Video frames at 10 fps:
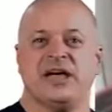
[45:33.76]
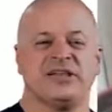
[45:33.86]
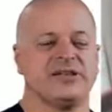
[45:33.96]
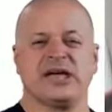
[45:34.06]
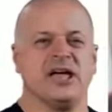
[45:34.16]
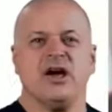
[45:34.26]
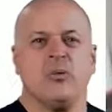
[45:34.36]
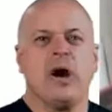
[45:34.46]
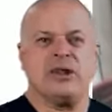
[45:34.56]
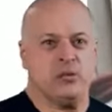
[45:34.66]
they're like,
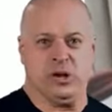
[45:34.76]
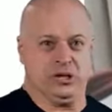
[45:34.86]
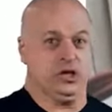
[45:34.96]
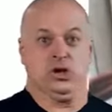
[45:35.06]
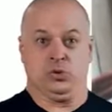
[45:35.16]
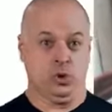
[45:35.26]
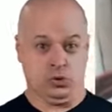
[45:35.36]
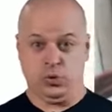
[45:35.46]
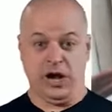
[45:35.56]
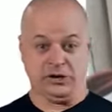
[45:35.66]
why
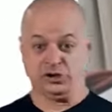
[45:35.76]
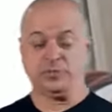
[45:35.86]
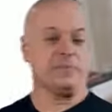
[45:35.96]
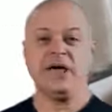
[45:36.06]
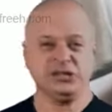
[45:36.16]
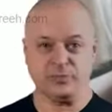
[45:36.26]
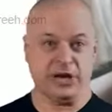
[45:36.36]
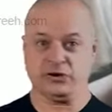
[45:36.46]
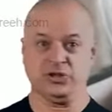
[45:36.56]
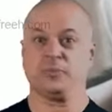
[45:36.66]
don't you put a
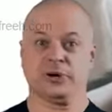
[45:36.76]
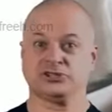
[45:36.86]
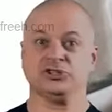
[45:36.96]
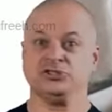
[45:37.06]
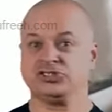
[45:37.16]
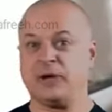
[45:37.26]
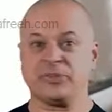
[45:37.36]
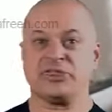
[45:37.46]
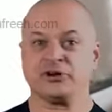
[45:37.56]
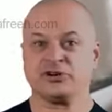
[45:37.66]
pacemaker in the person and stop the
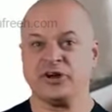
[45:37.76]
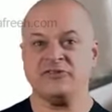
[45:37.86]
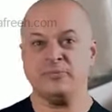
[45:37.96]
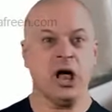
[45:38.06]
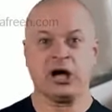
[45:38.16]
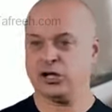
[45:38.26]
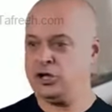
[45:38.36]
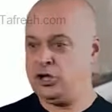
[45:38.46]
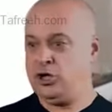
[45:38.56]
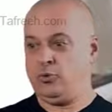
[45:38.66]
third gravy block?
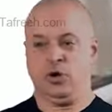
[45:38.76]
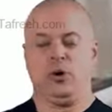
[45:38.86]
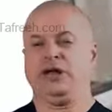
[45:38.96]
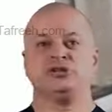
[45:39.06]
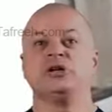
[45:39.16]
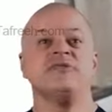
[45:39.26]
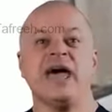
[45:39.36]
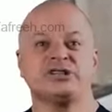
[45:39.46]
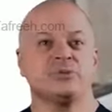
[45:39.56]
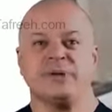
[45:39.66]
Well, why don't you give
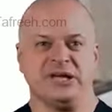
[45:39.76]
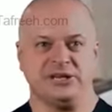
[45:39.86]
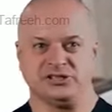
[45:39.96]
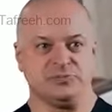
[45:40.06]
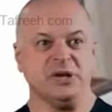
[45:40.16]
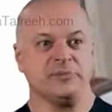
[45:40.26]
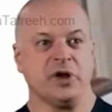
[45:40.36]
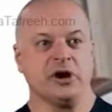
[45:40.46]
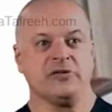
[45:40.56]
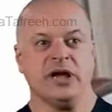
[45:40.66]
atropine and speed up the
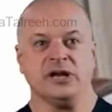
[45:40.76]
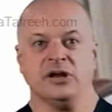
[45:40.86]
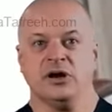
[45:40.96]
heart rate?